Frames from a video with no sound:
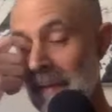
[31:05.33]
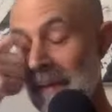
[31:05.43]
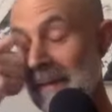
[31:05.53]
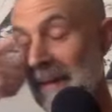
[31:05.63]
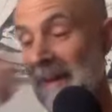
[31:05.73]

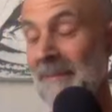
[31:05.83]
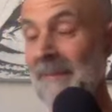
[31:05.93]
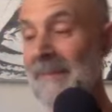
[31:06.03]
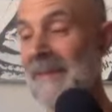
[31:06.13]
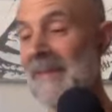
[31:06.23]
And, you know,
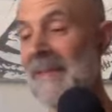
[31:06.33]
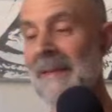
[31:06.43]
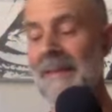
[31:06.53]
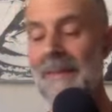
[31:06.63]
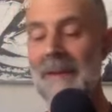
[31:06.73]

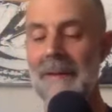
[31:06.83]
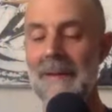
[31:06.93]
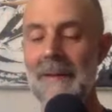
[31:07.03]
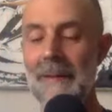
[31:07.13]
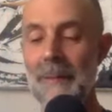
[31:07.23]
that
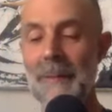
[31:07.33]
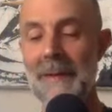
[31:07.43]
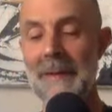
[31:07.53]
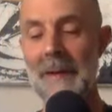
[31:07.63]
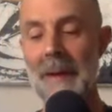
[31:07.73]
includes
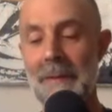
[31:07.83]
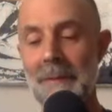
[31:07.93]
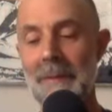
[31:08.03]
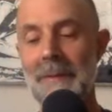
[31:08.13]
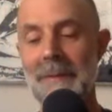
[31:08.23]
being kind
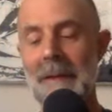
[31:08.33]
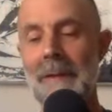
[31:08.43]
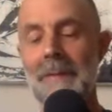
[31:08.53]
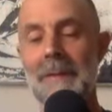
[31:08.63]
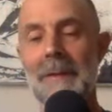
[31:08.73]
to
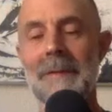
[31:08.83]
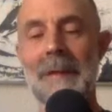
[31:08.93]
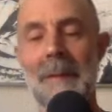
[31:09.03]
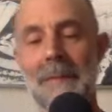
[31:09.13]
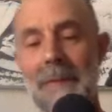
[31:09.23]
ourselves and
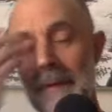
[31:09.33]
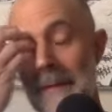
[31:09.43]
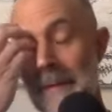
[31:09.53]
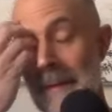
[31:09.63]
accepting